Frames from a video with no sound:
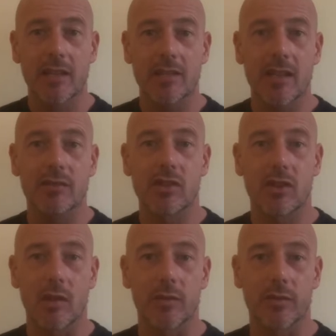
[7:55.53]
This gives
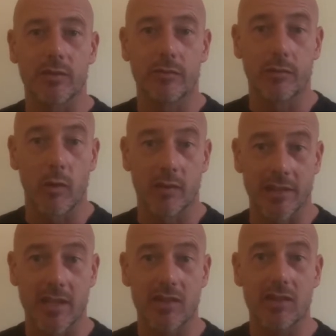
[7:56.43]
scope for
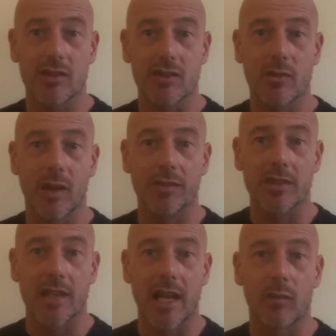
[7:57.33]
practitioners to
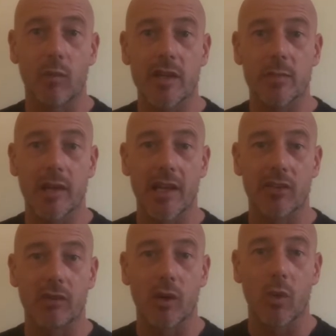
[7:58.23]
understand which
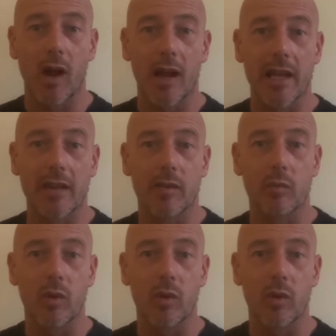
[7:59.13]
players require either